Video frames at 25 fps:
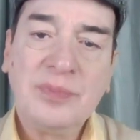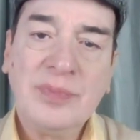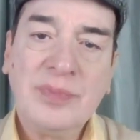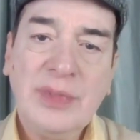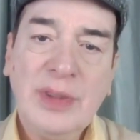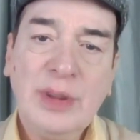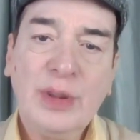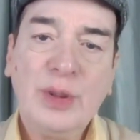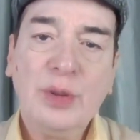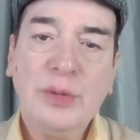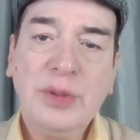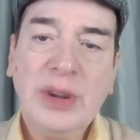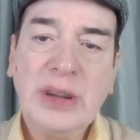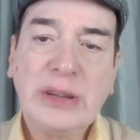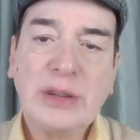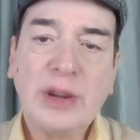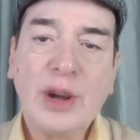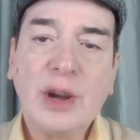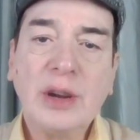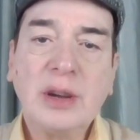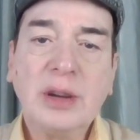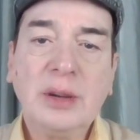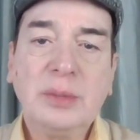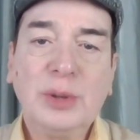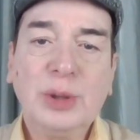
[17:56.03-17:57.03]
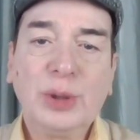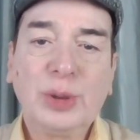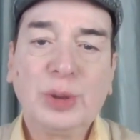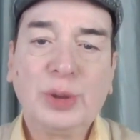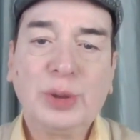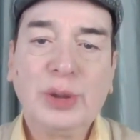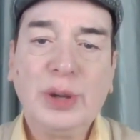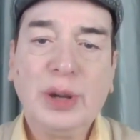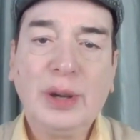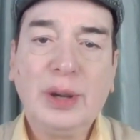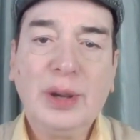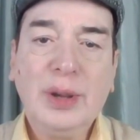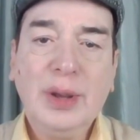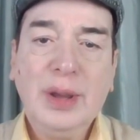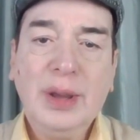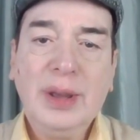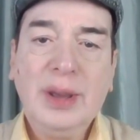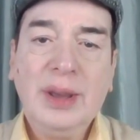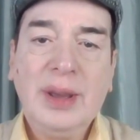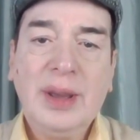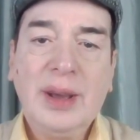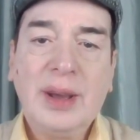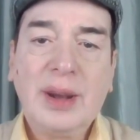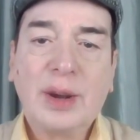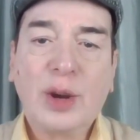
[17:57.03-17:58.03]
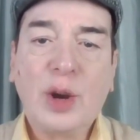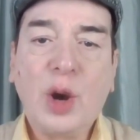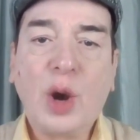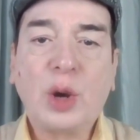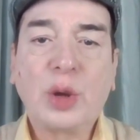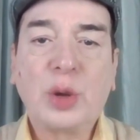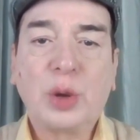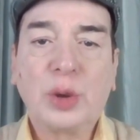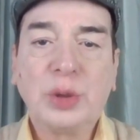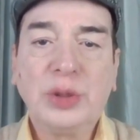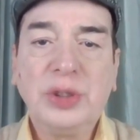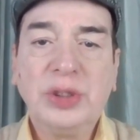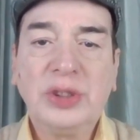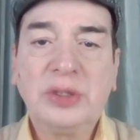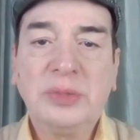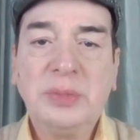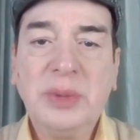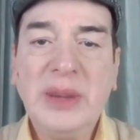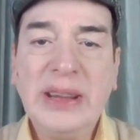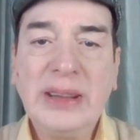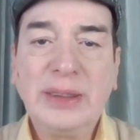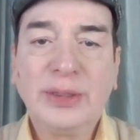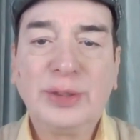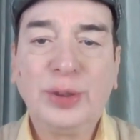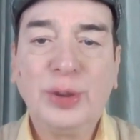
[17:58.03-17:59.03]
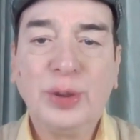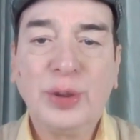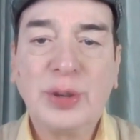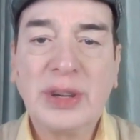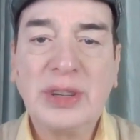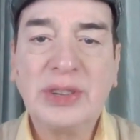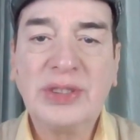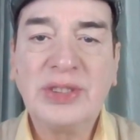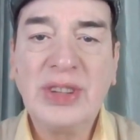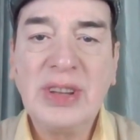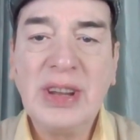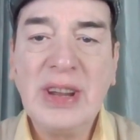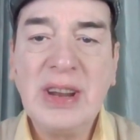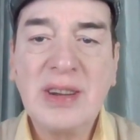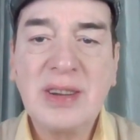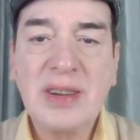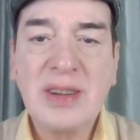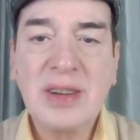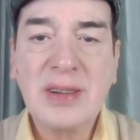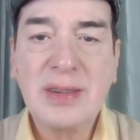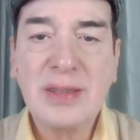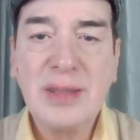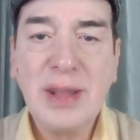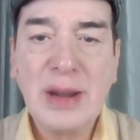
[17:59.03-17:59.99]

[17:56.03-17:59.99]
You know, we talk about cockroaches being so resilient